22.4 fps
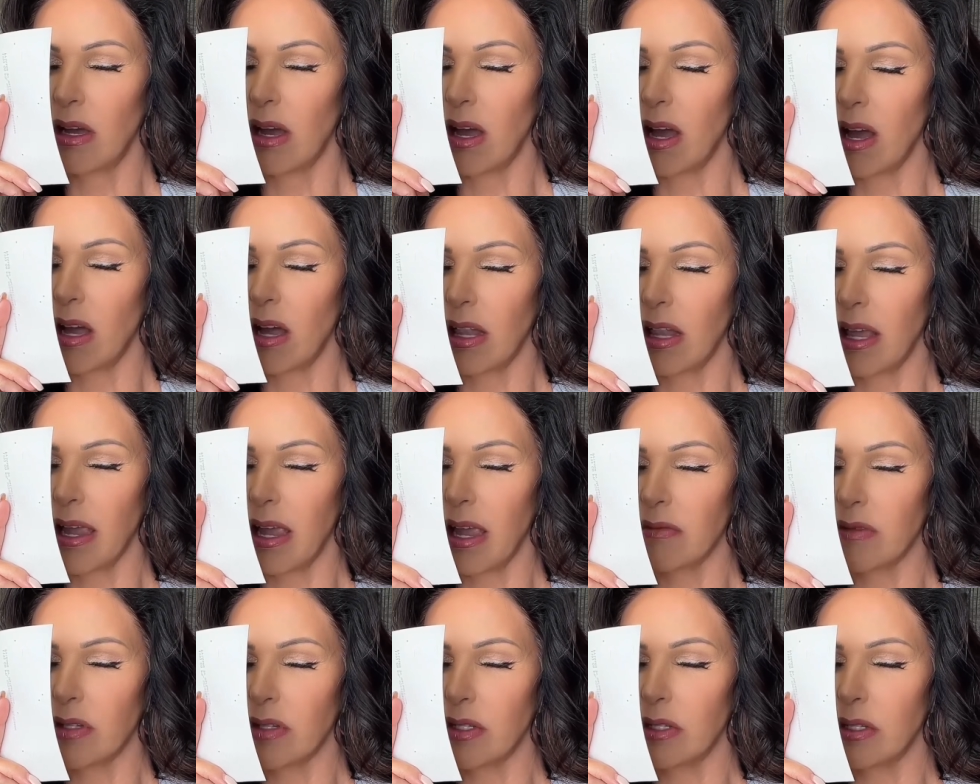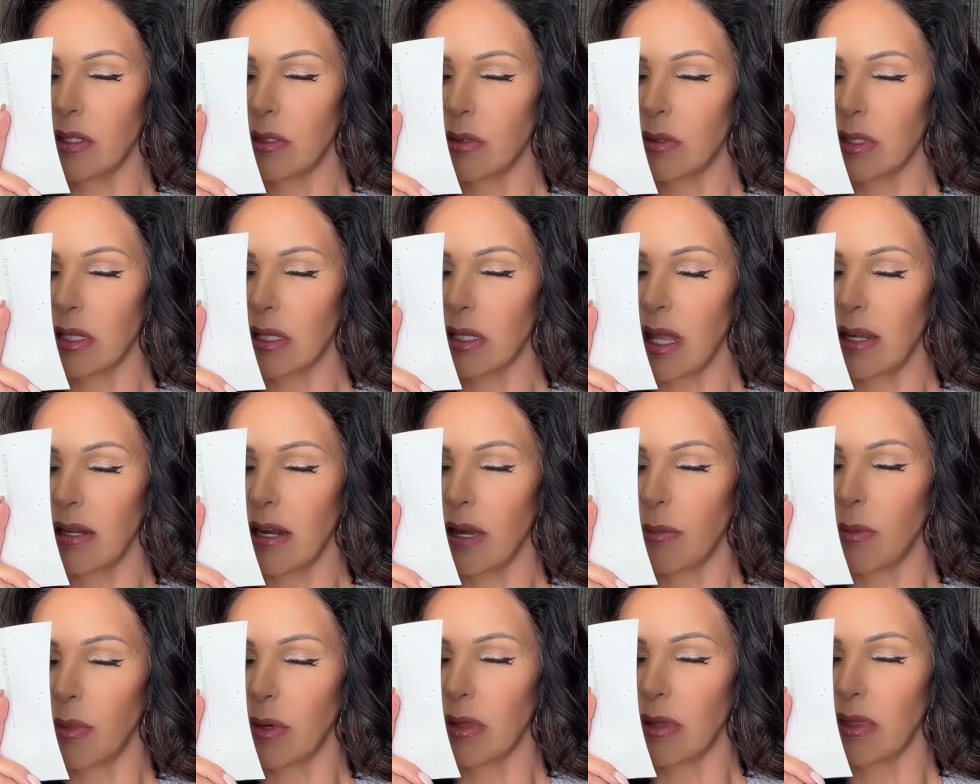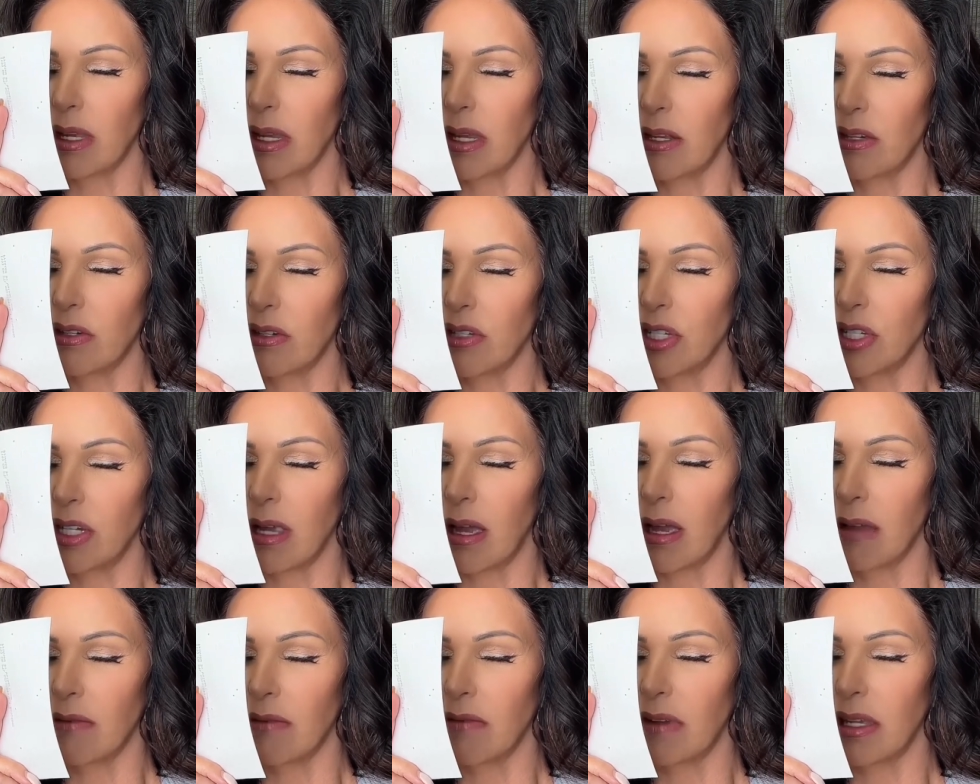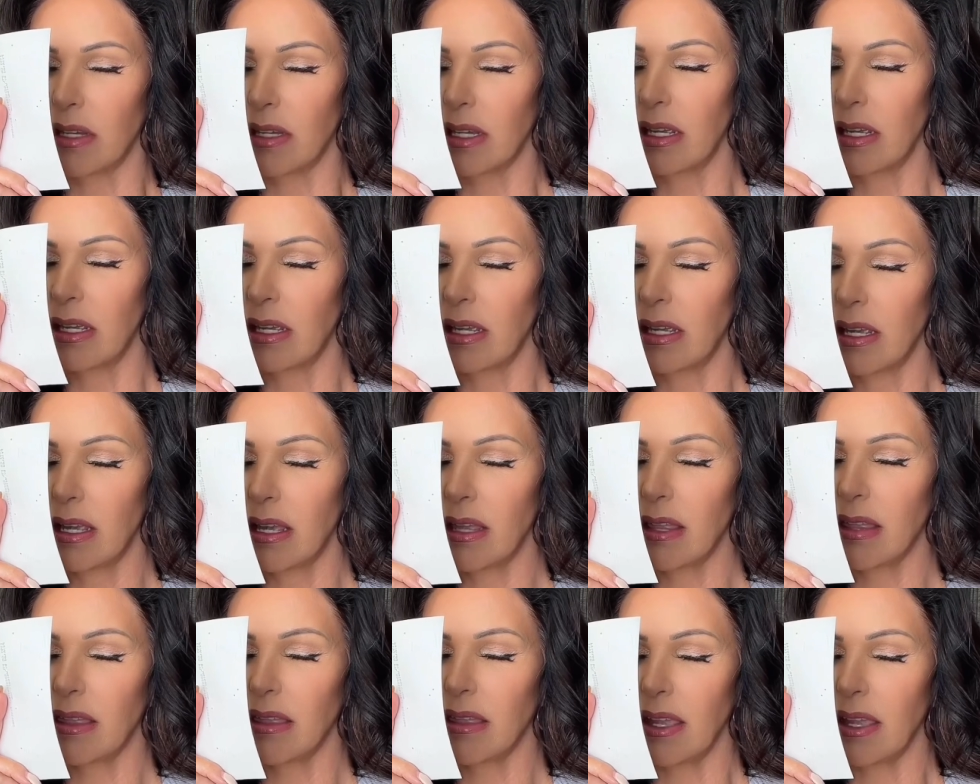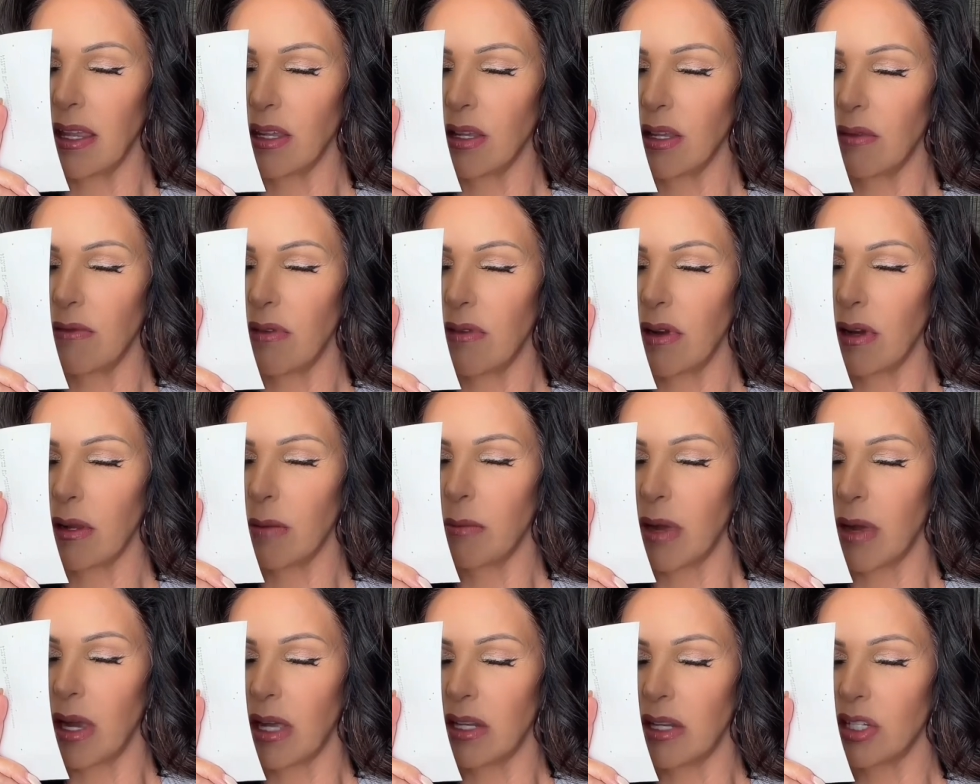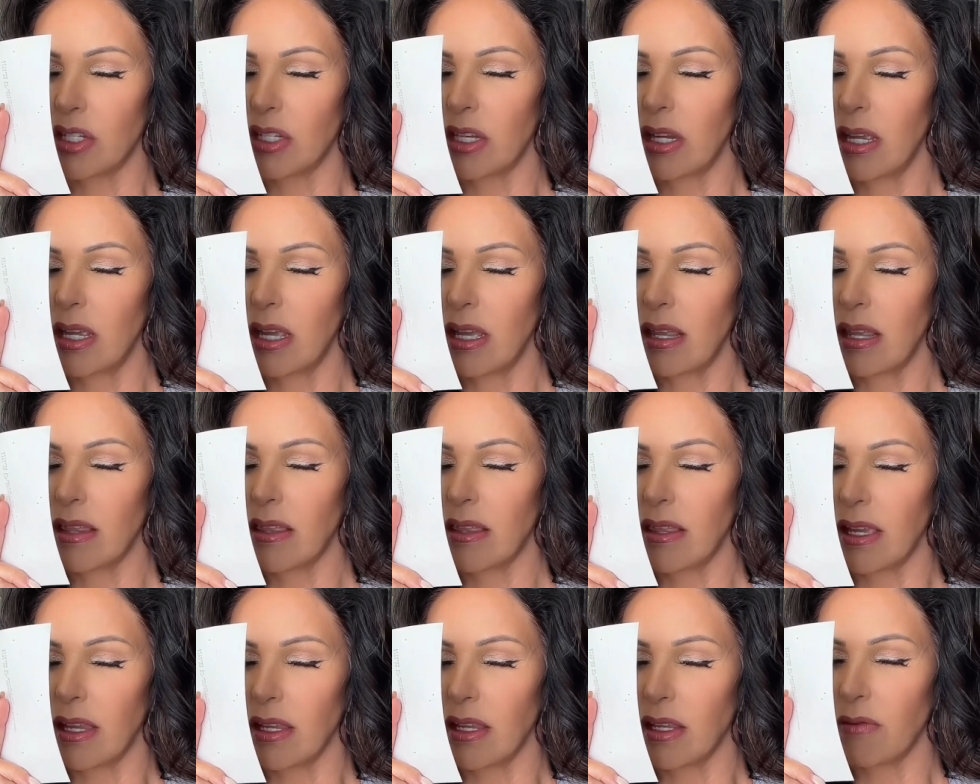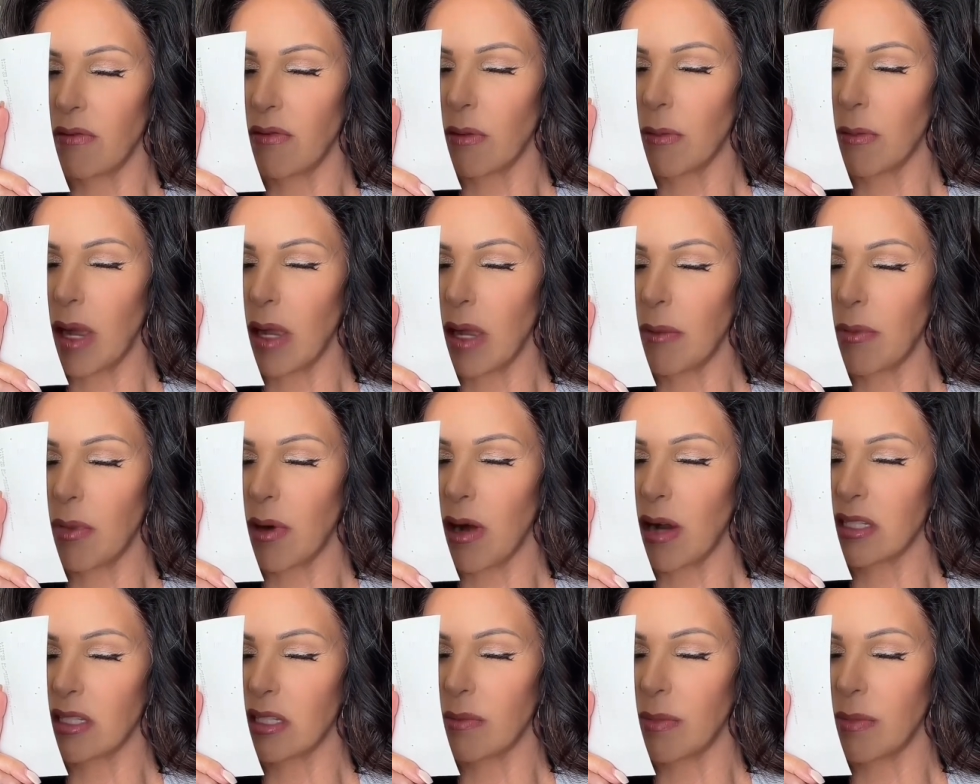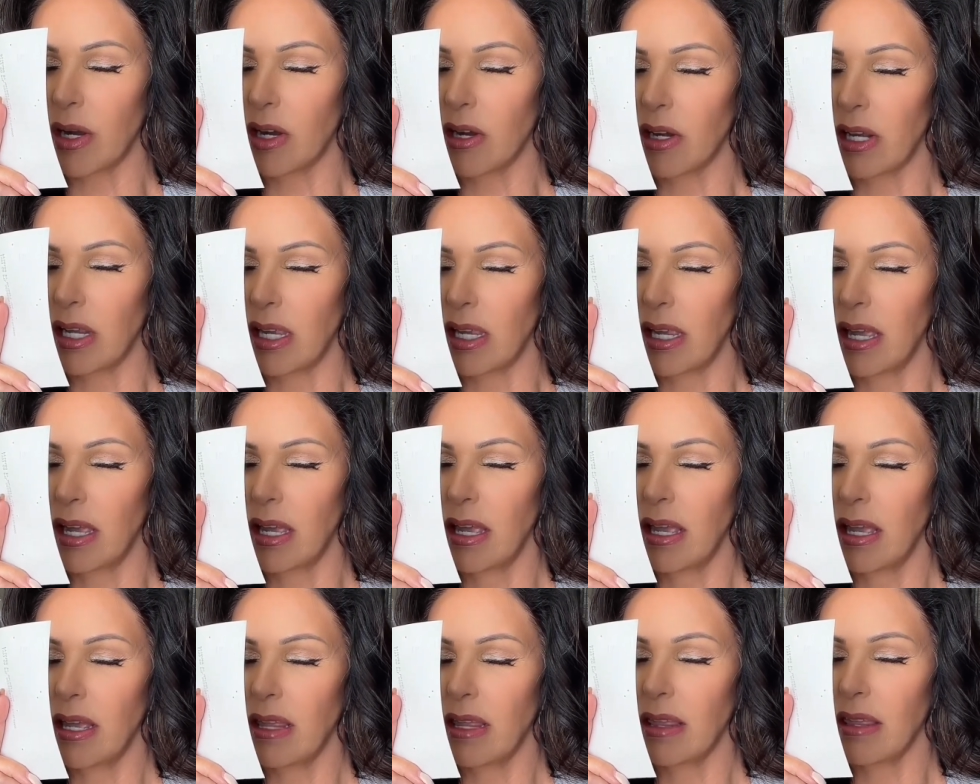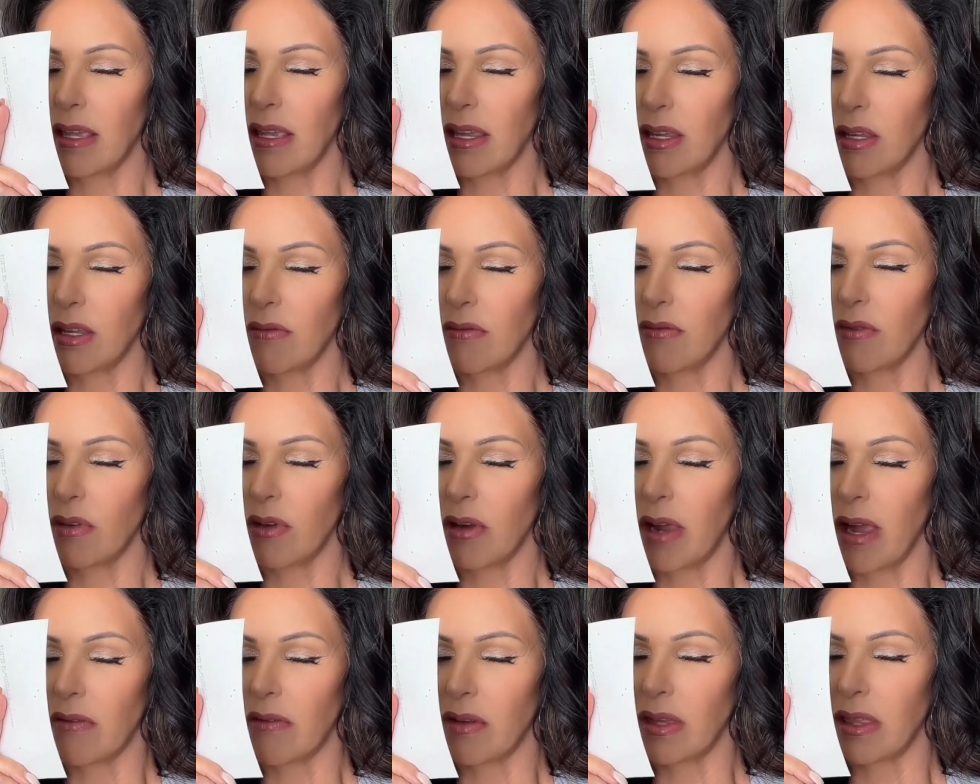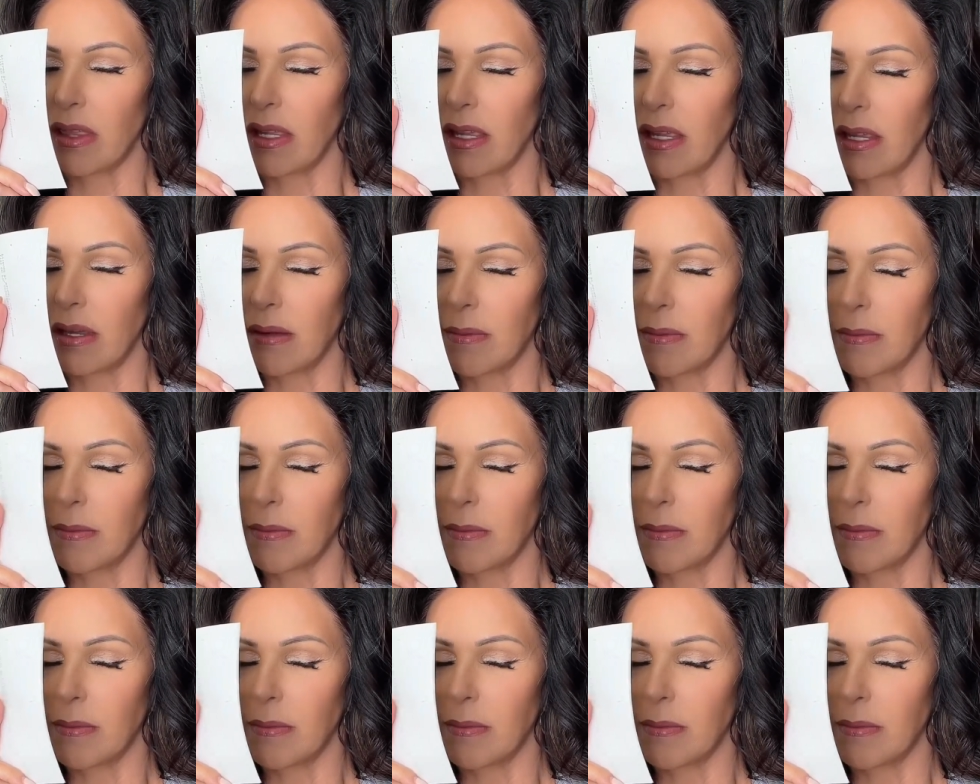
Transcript: All I have to do is line up with the energy of it. Thank you very much. Thank you for my prosperity. Thank you for everything